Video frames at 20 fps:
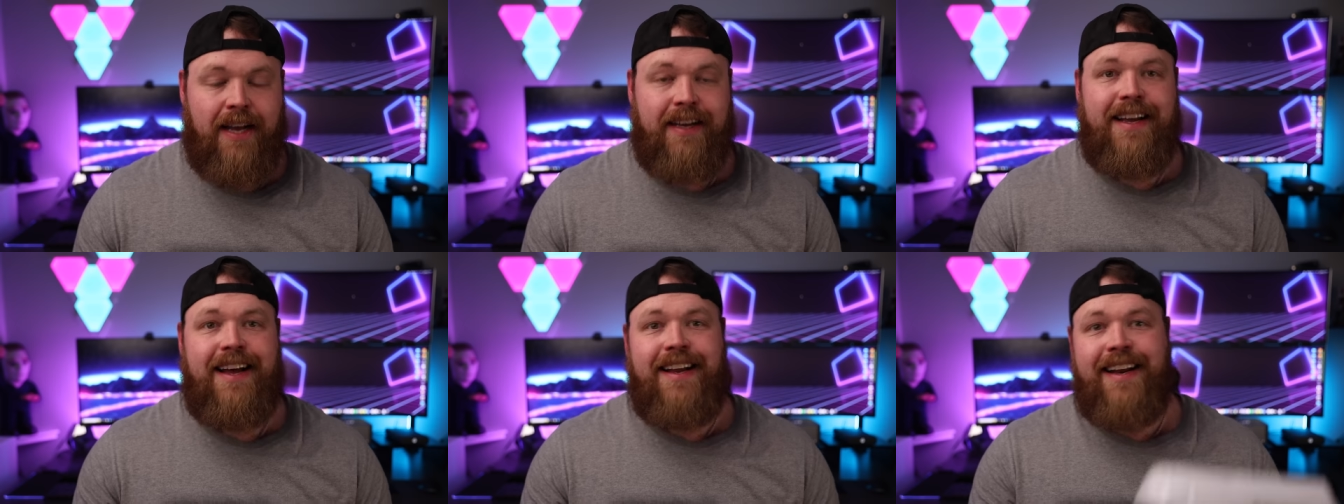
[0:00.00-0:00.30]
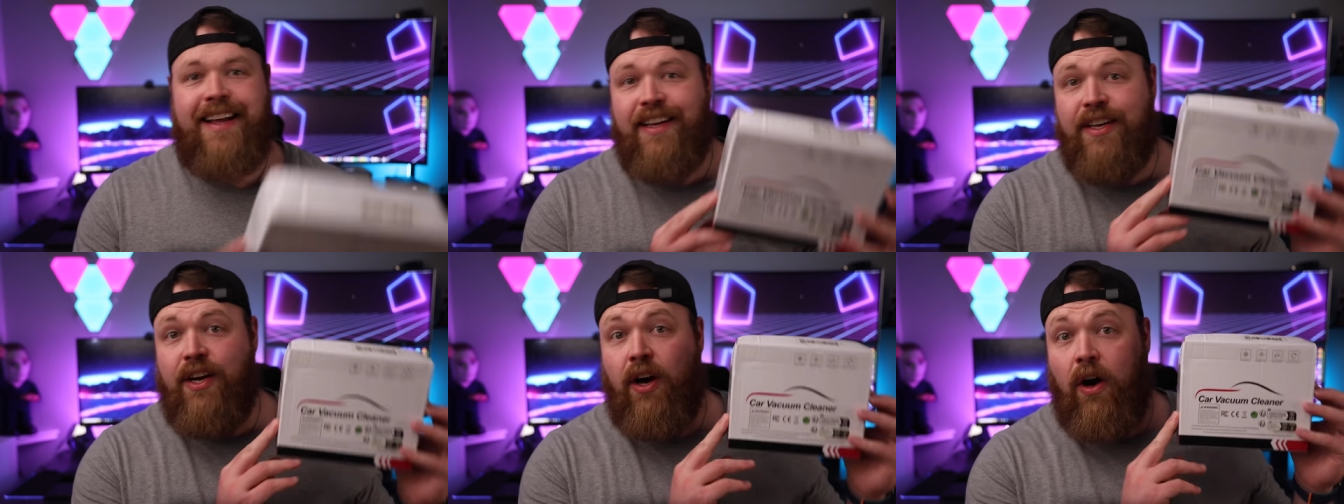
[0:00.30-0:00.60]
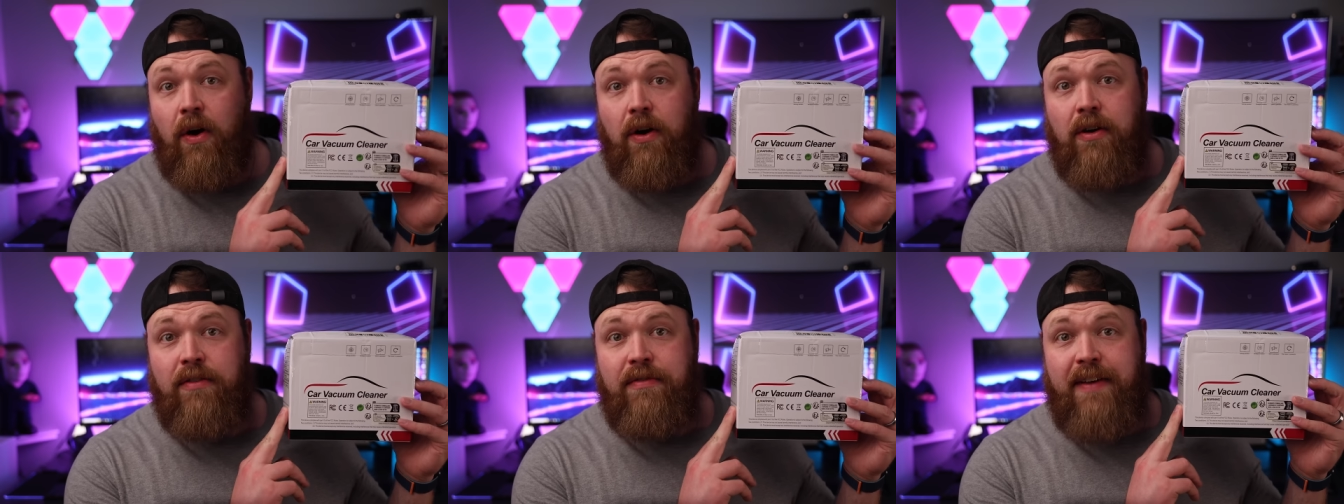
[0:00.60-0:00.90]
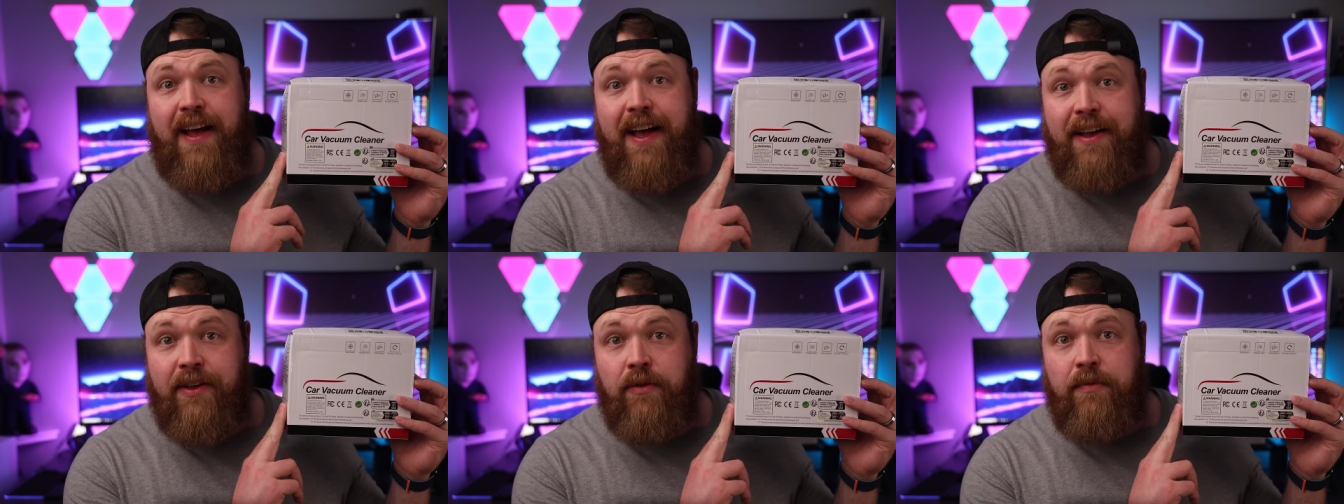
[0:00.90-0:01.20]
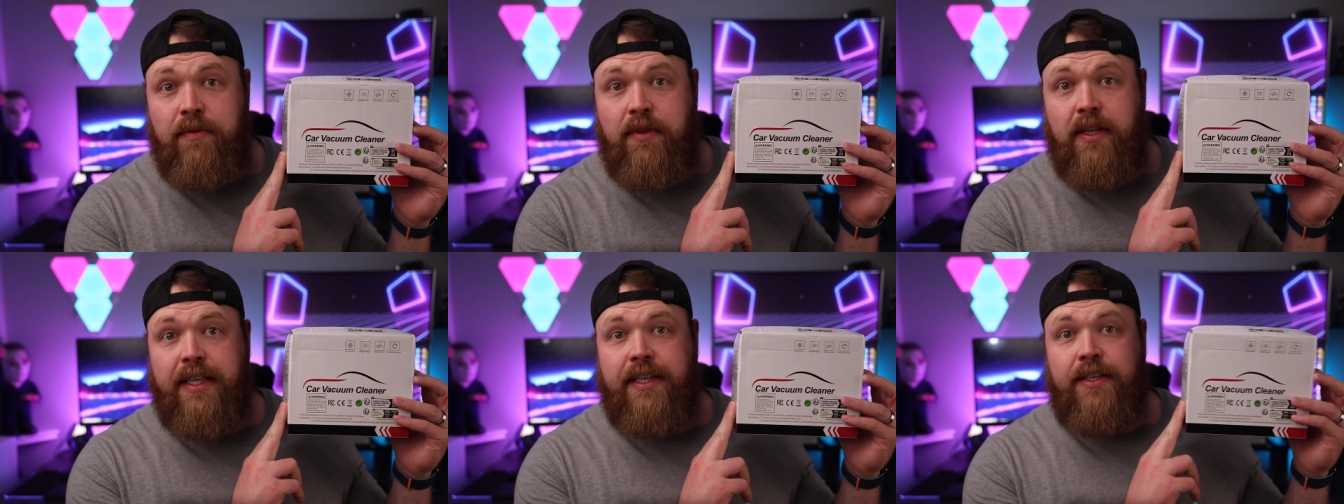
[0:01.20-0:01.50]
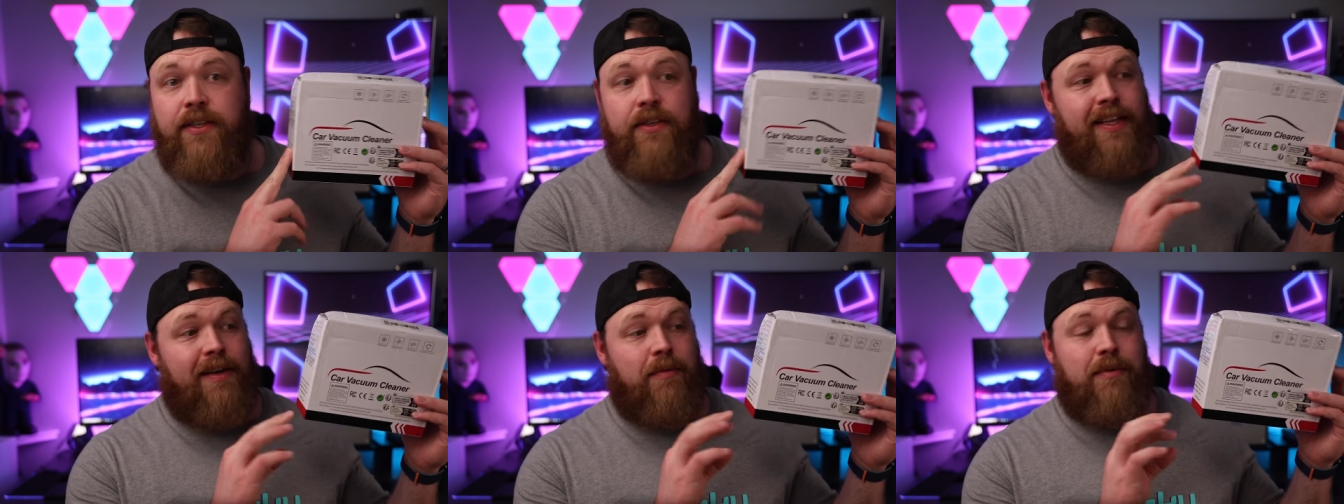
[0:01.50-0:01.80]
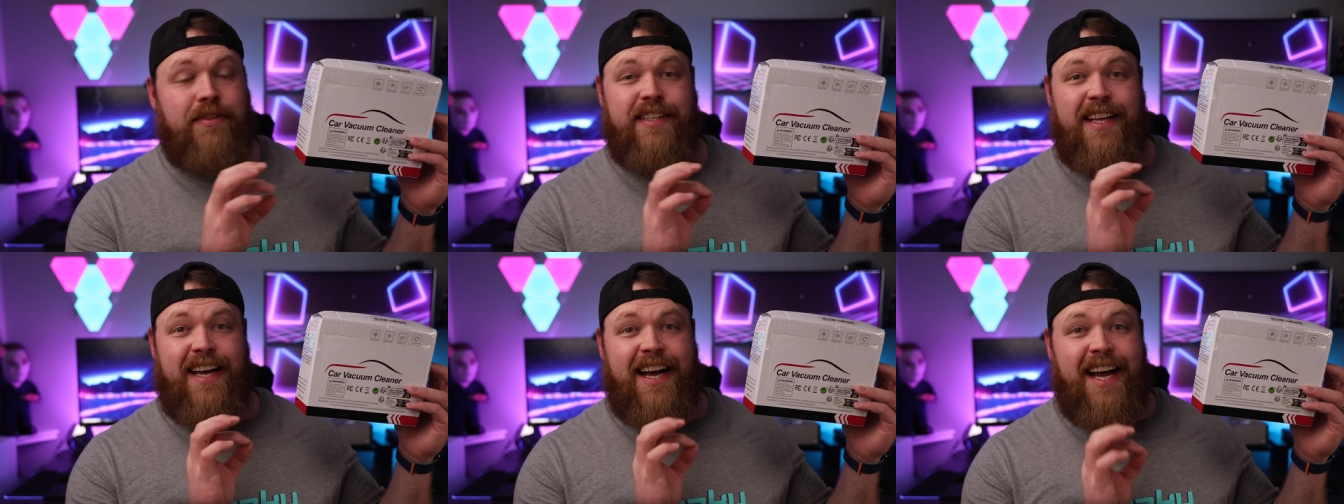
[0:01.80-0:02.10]
got a car vacuum cleaner that
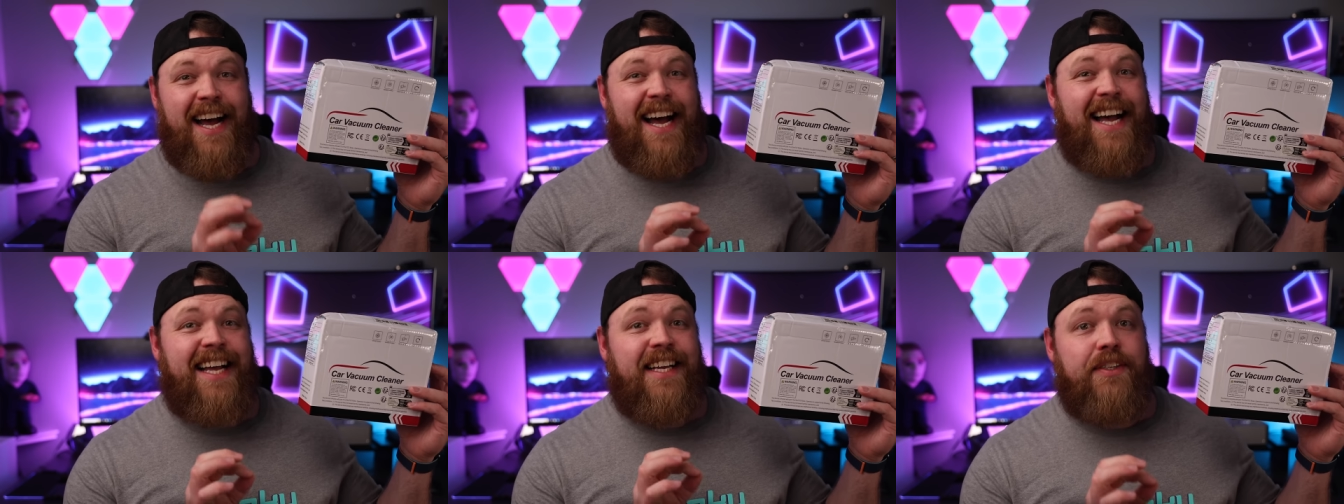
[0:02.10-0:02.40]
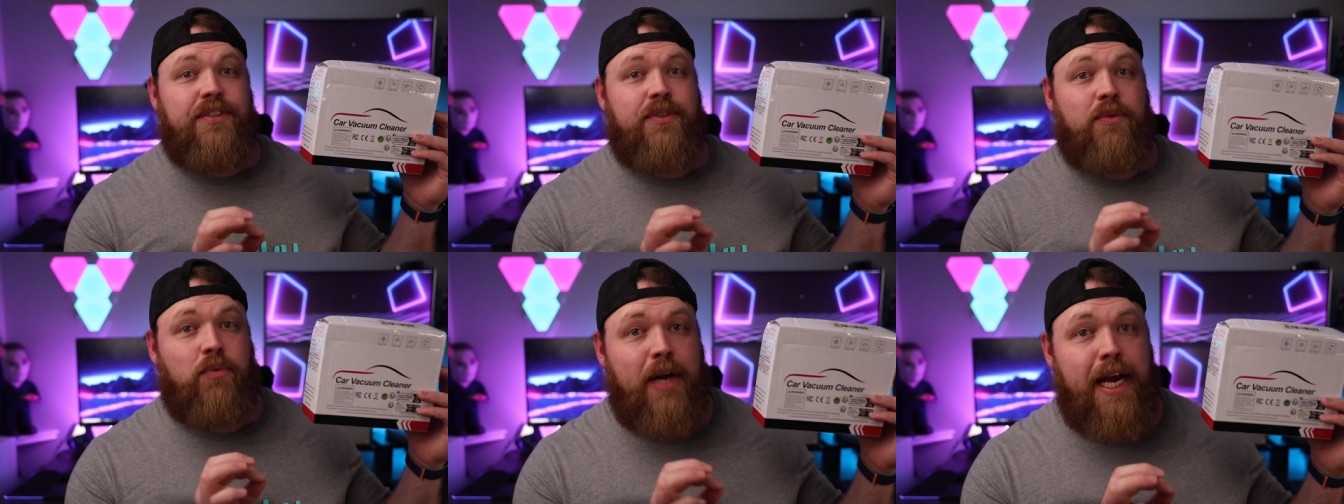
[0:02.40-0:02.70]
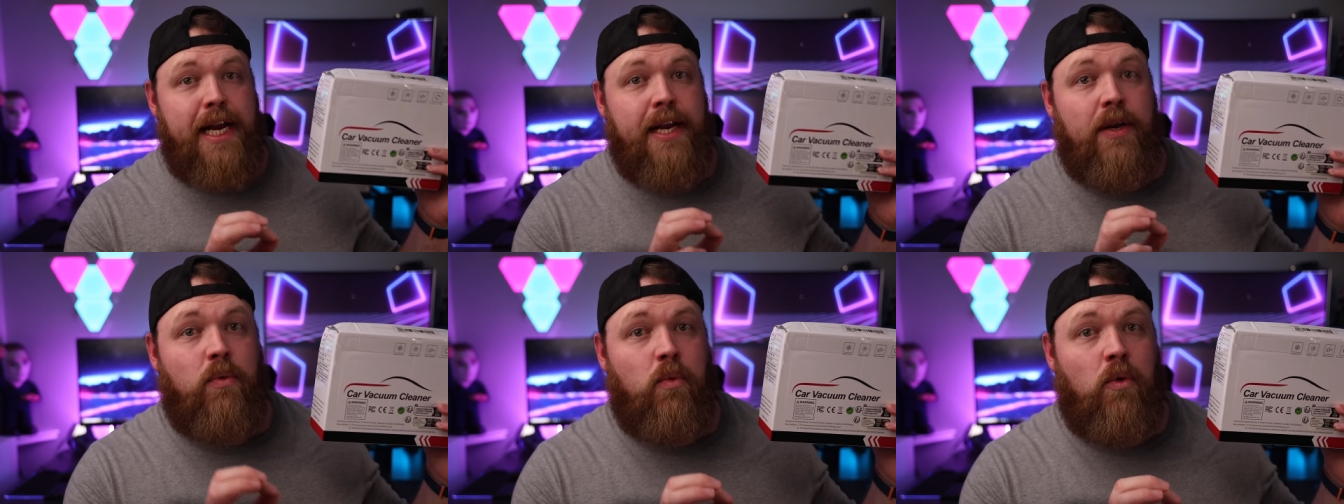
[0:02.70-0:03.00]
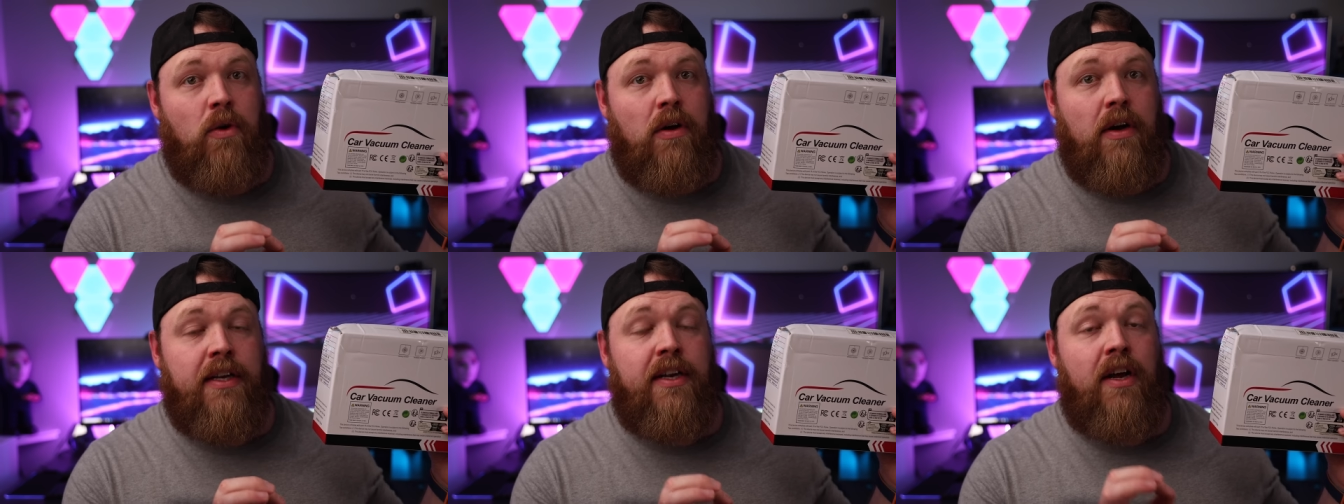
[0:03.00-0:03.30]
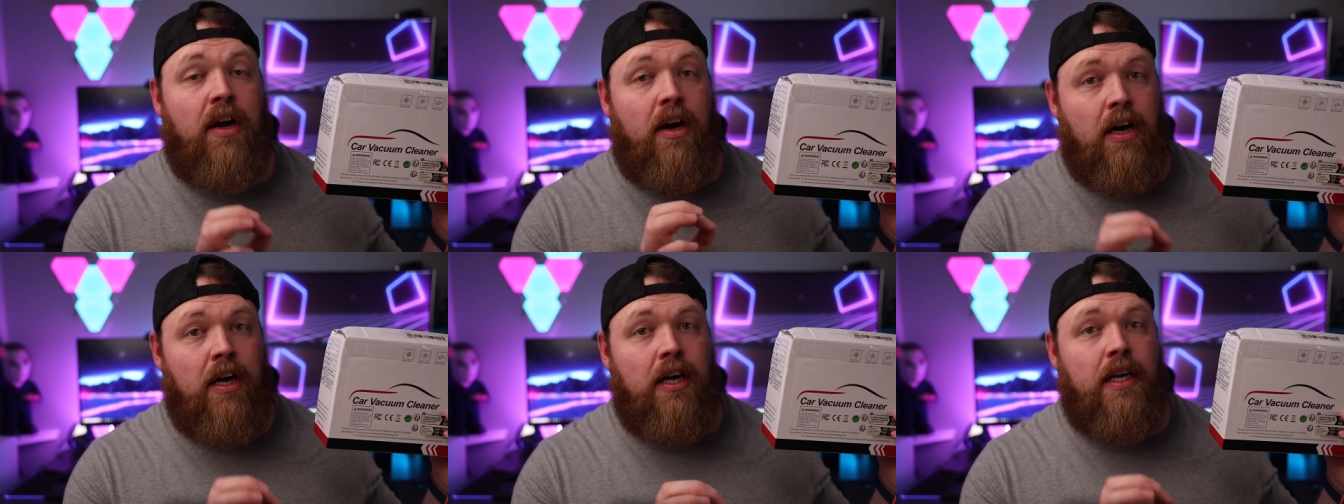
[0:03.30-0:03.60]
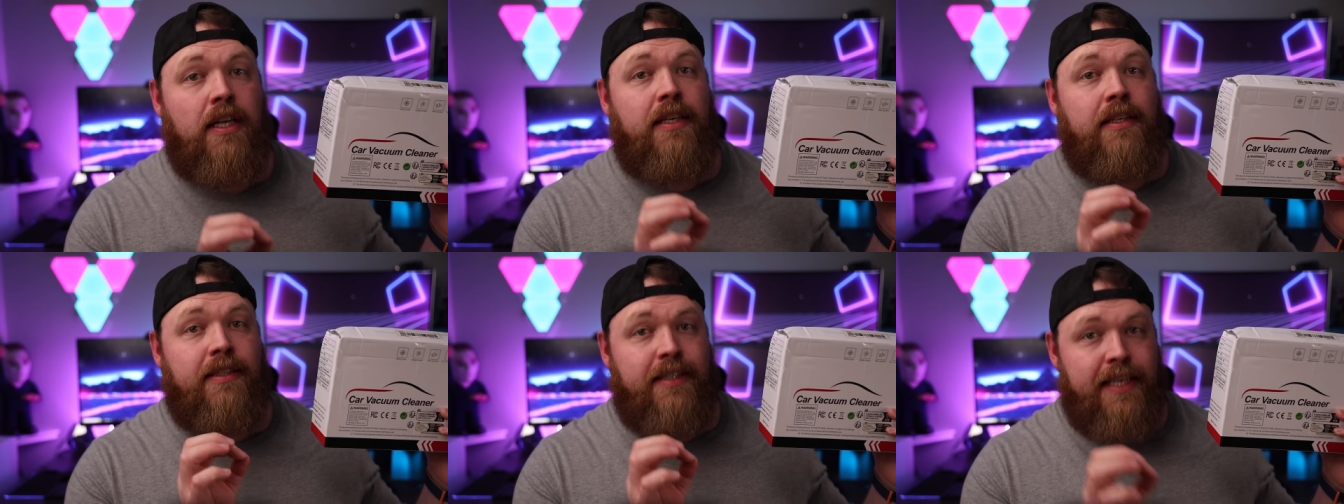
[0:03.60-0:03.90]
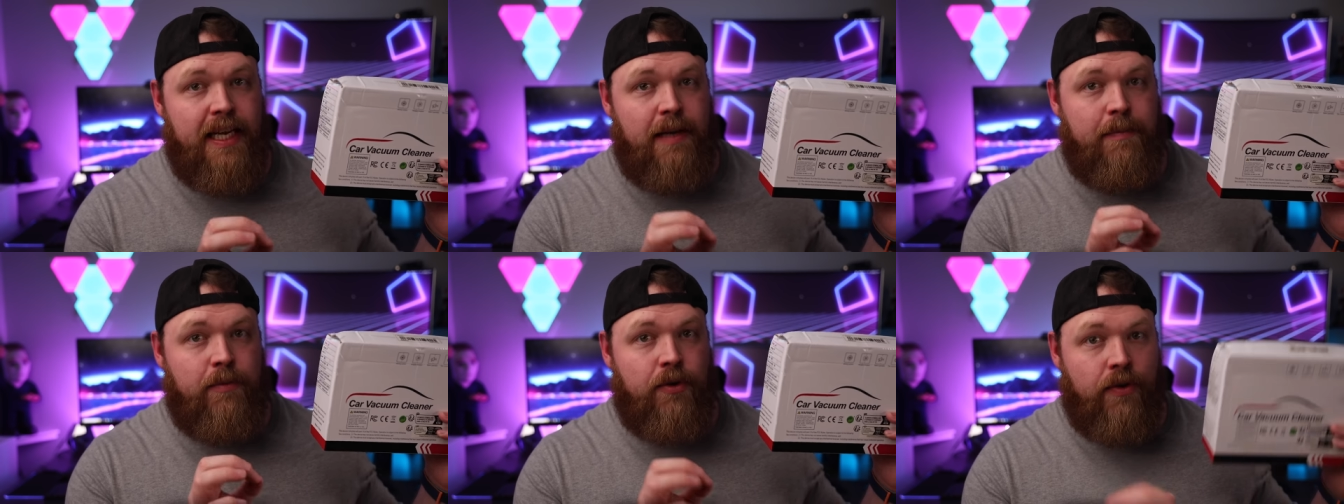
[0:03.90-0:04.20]
was the highest rated one on
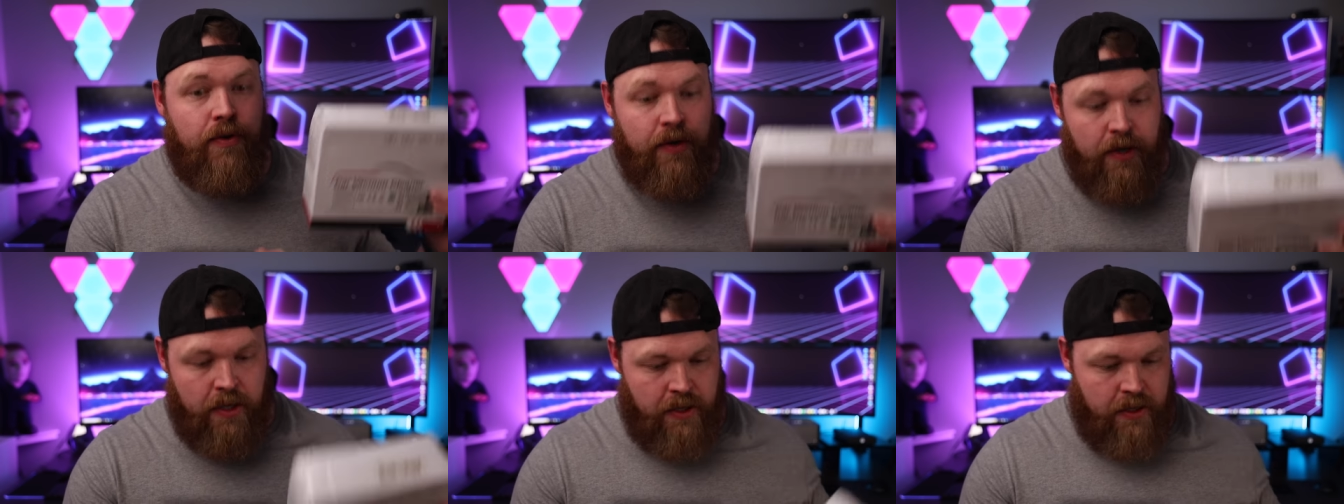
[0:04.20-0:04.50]
Temu.